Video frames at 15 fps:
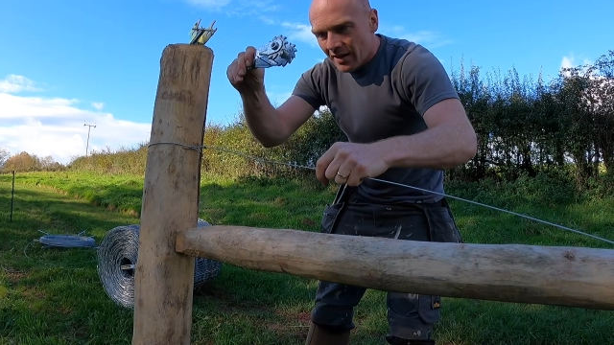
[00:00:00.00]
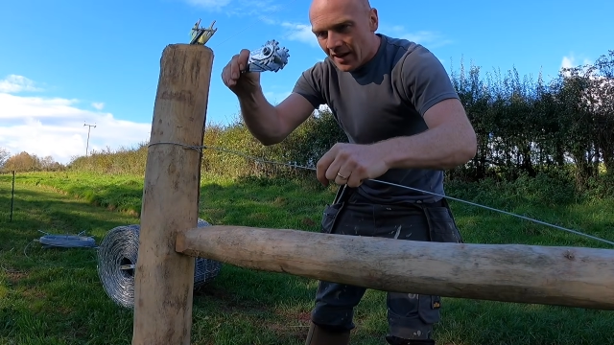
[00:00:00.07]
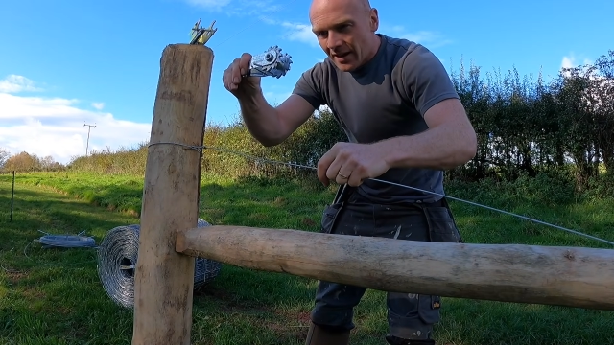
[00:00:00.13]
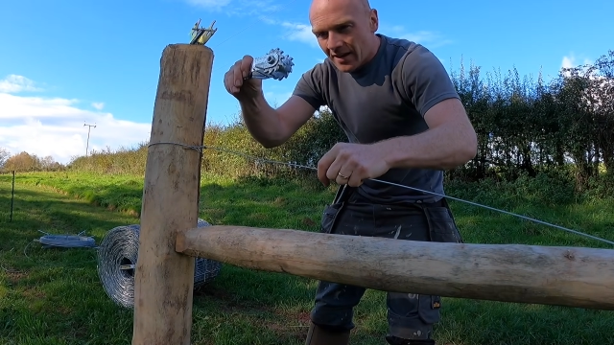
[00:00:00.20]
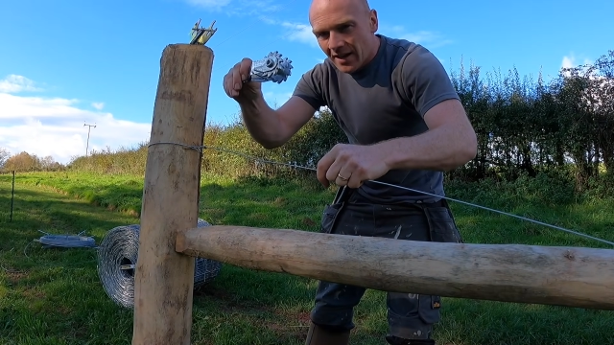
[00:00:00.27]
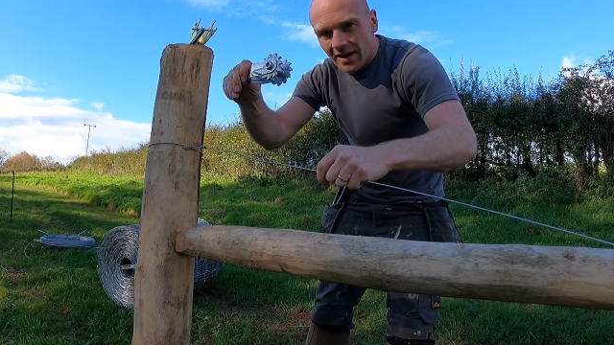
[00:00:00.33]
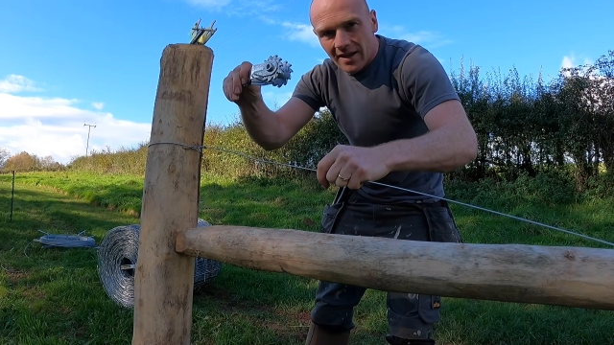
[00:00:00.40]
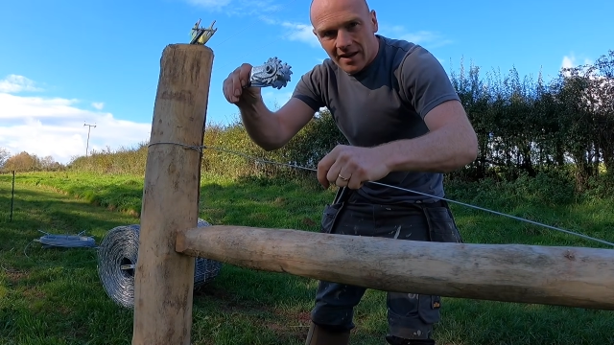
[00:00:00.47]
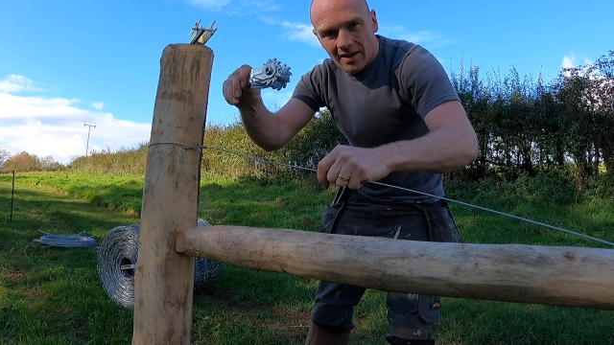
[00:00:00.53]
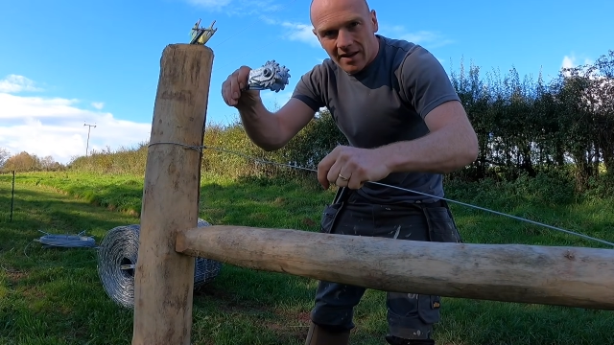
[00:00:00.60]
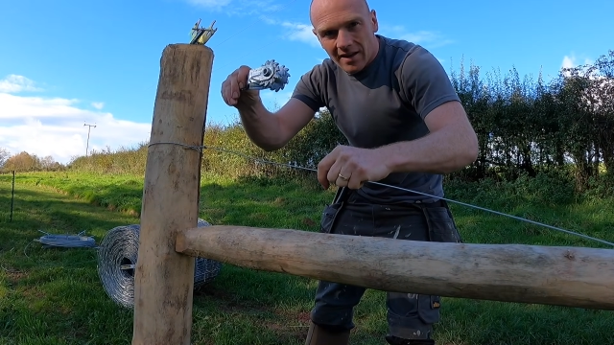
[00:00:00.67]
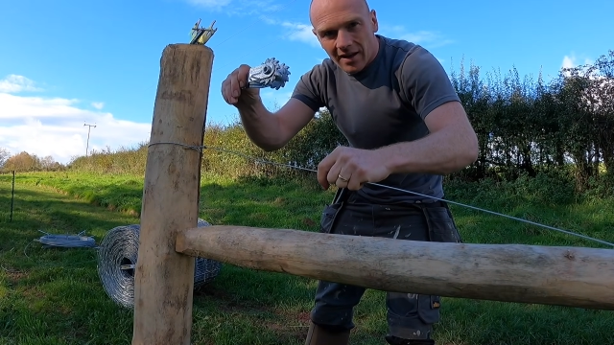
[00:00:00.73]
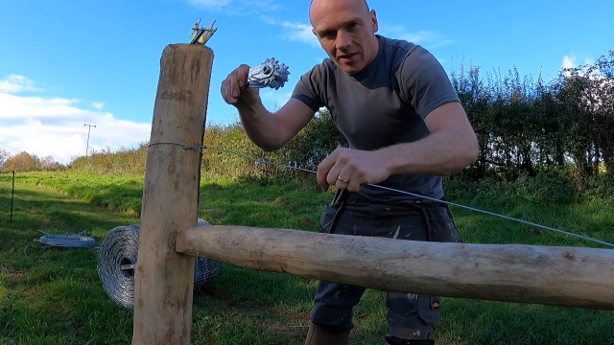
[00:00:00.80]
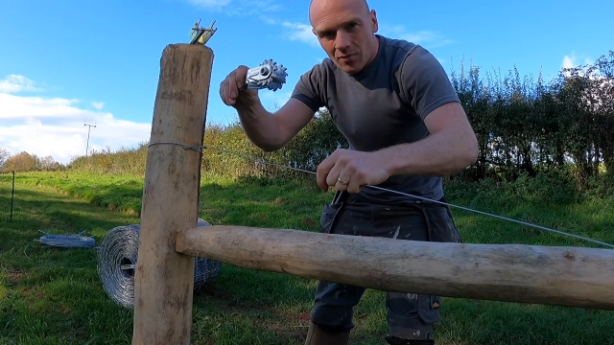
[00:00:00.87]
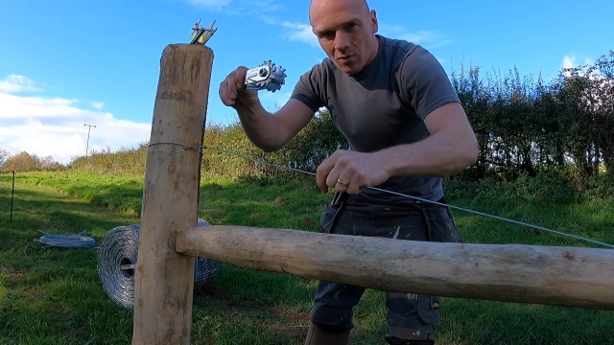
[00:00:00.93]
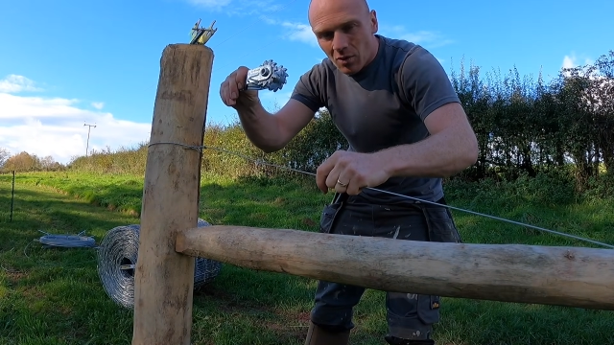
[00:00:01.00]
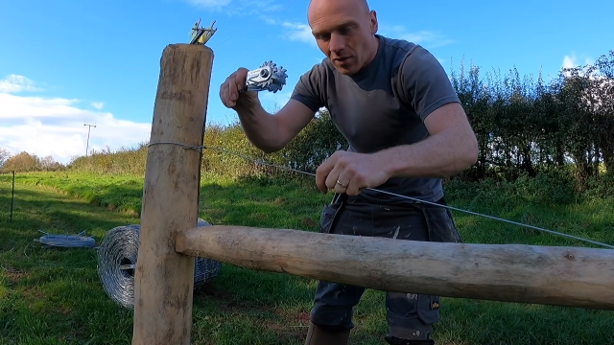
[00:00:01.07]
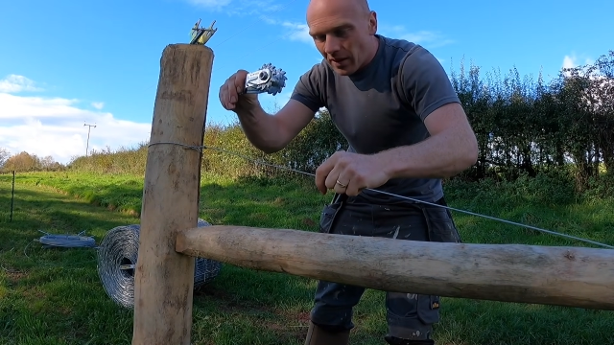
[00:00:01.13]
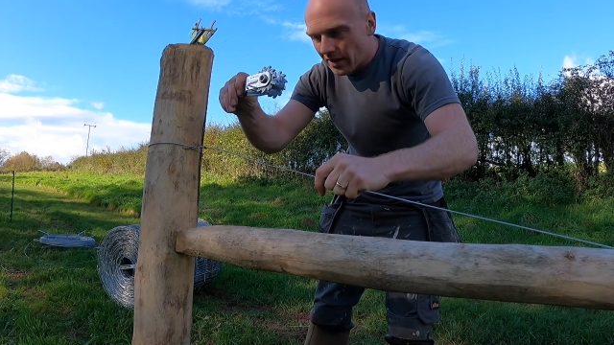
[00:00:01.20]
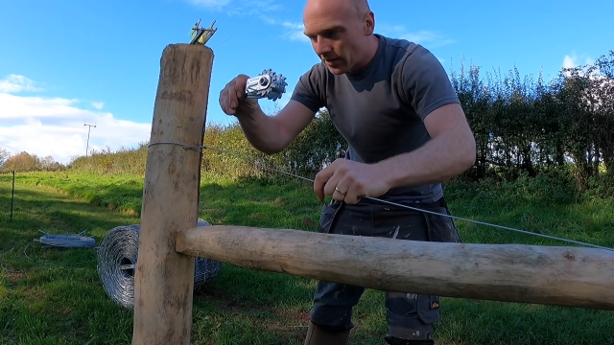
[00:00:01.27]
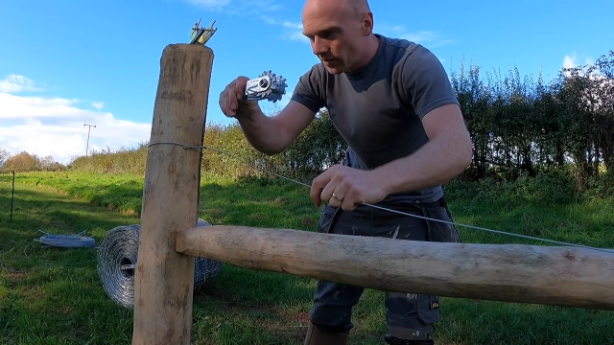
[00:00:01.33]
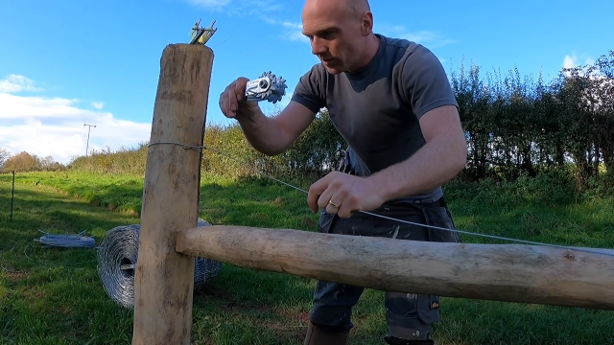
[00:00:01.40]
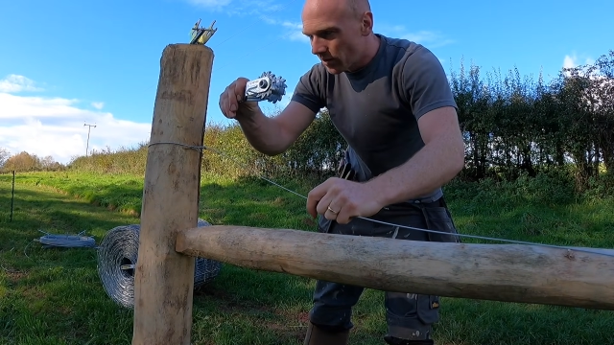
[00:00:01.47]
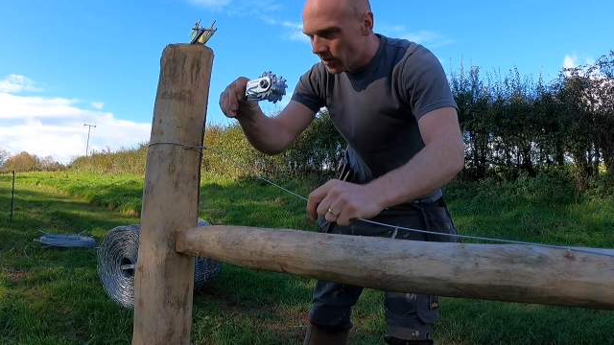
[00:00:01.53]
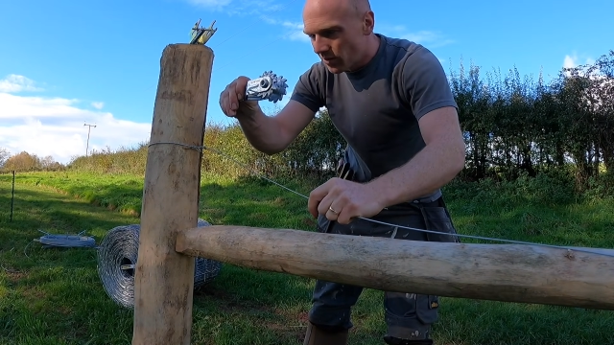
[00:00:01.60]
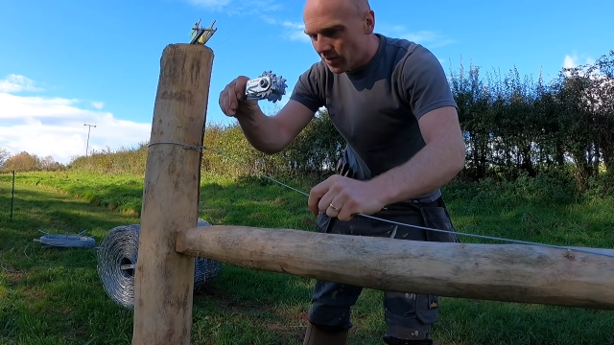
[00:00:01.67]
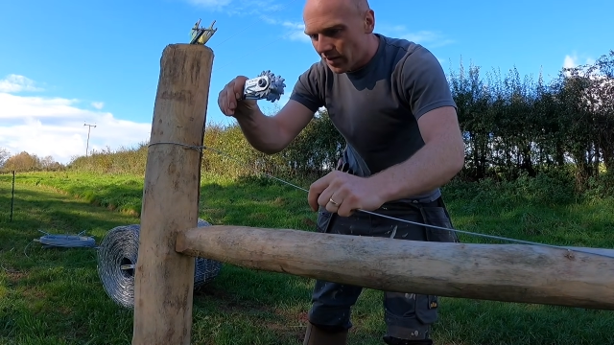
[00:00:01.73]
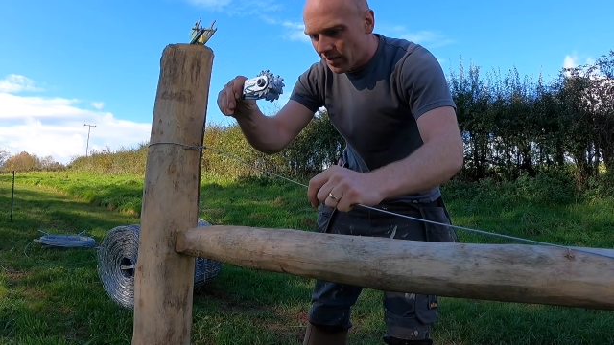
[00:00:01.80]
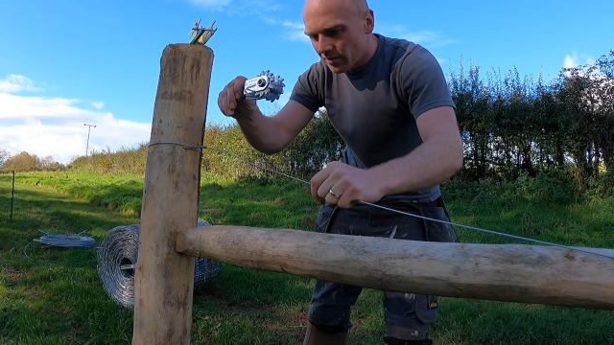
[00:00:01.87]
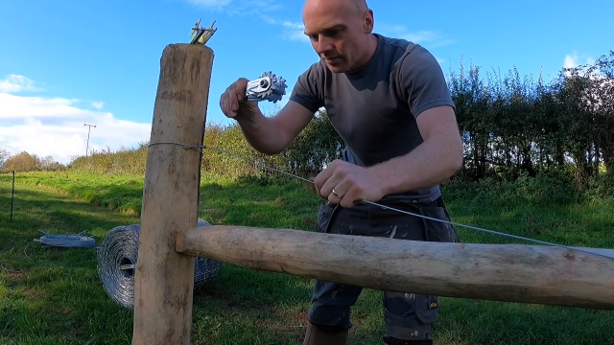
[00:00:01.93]
and here, and what that'll do
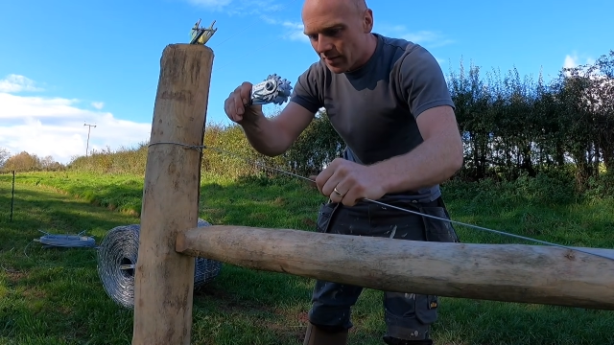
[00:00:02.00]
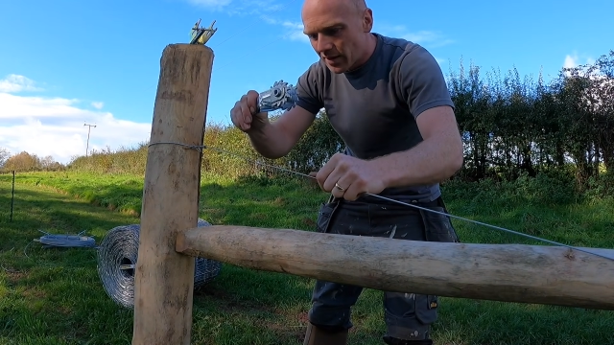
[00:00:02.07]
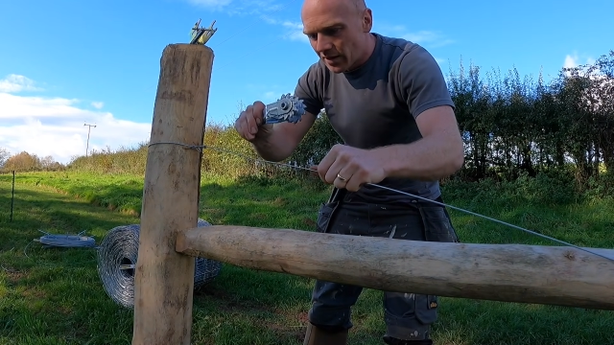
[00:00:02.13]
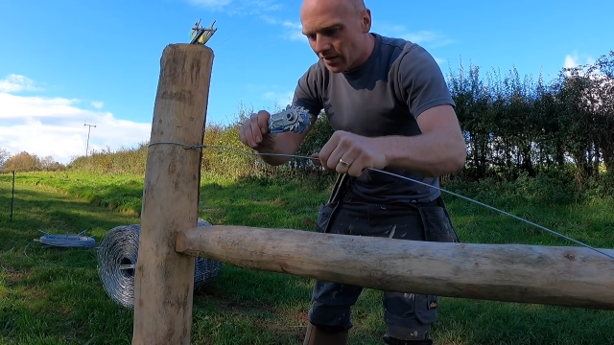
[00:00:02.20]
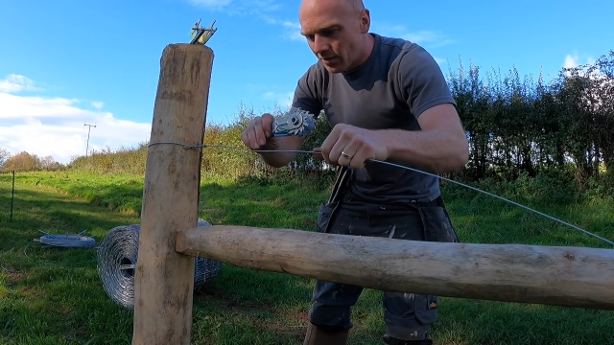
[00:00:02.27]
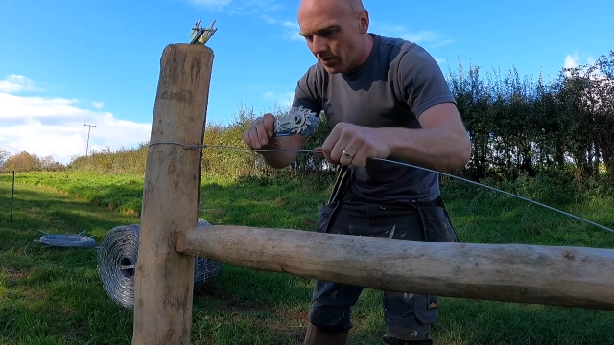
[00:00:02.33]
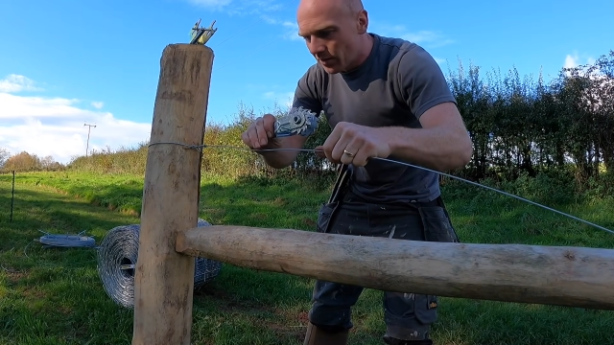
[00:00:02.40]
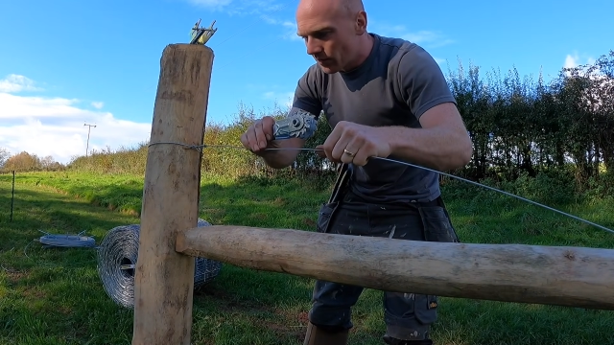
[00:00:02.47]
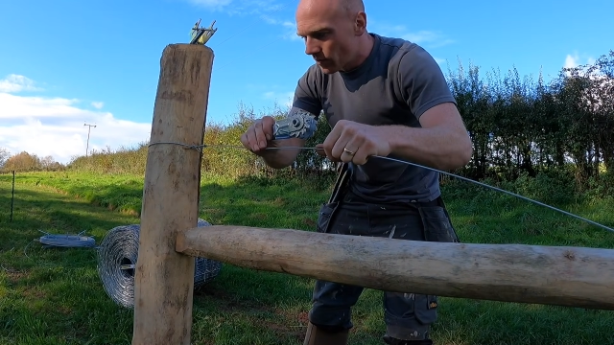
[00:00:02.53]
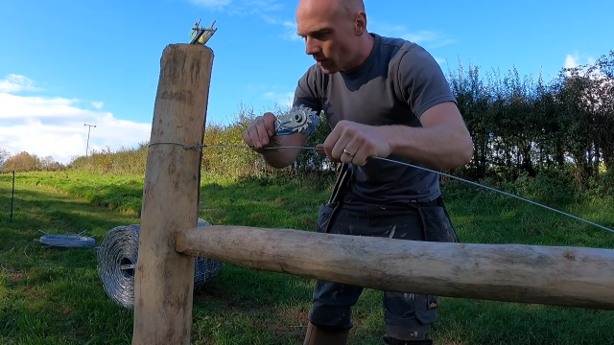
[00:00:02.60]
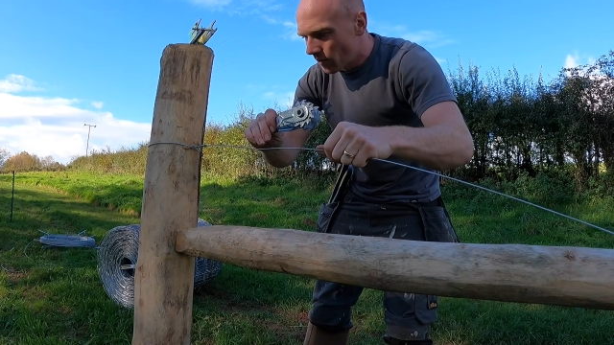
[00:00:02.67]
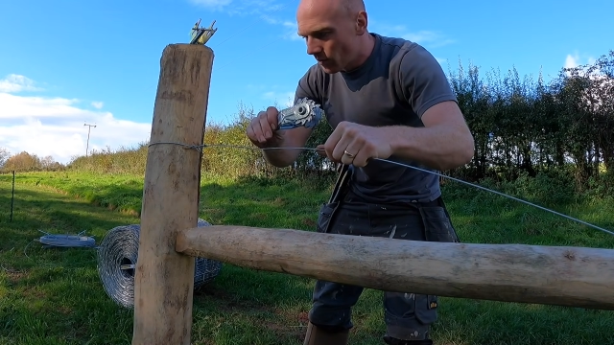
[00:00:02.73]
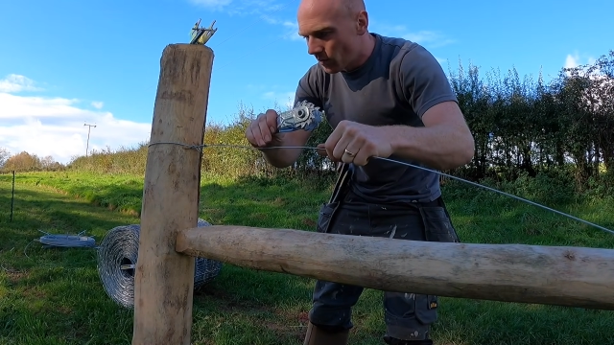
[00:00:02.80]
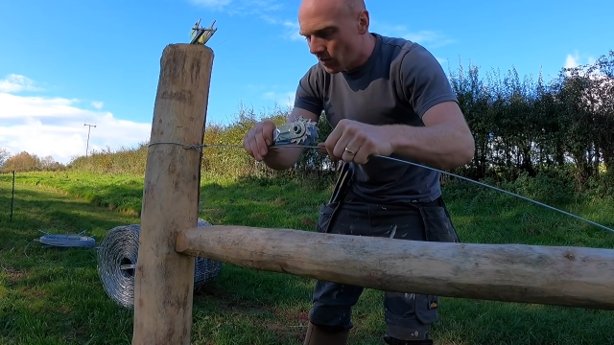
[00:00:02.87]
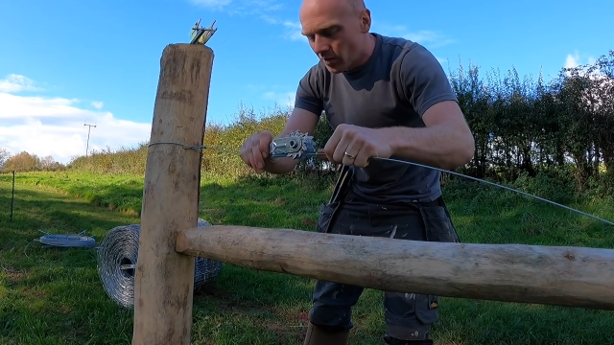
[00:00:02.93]
is mean that we've got